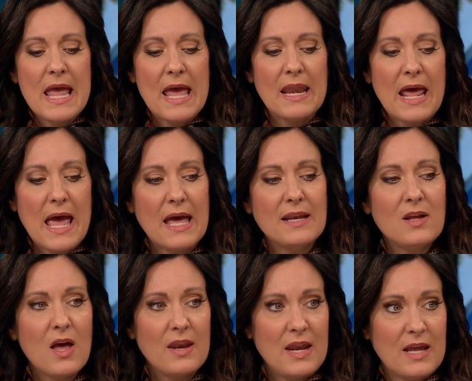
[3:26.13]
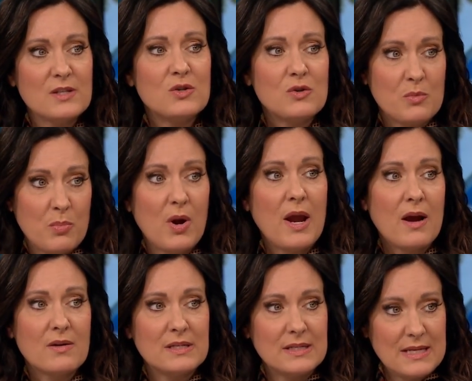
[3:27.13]
And had God answered your
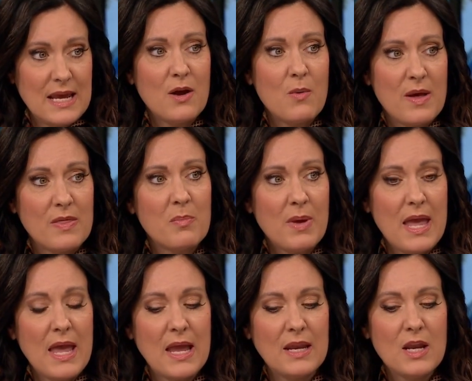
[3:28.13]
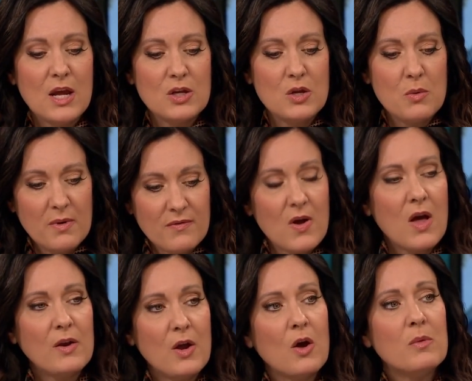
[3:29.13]
prayer to take away the pain, you would have
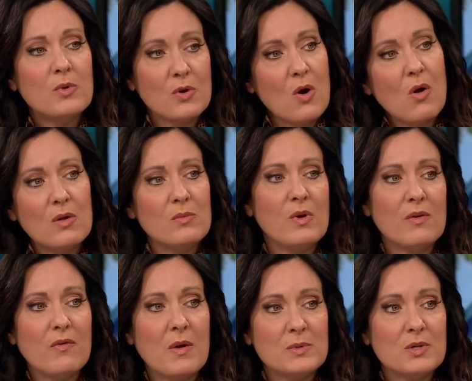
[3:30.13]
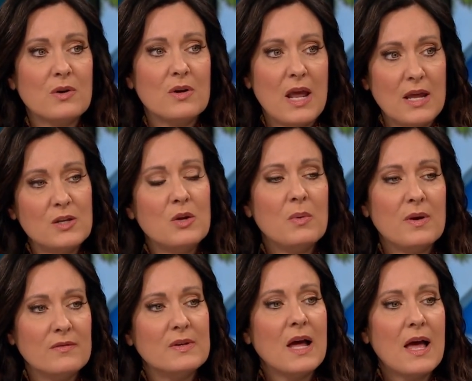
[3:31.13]
gone home, your colon would have ruptured, and you would
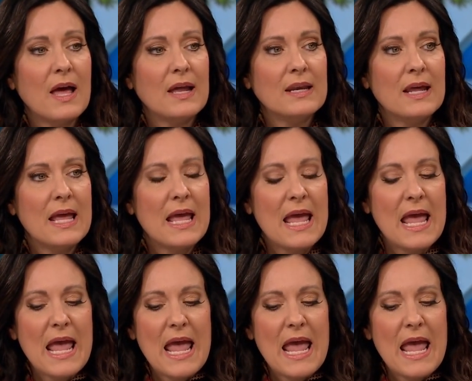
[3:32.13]
have wow. died. Wow.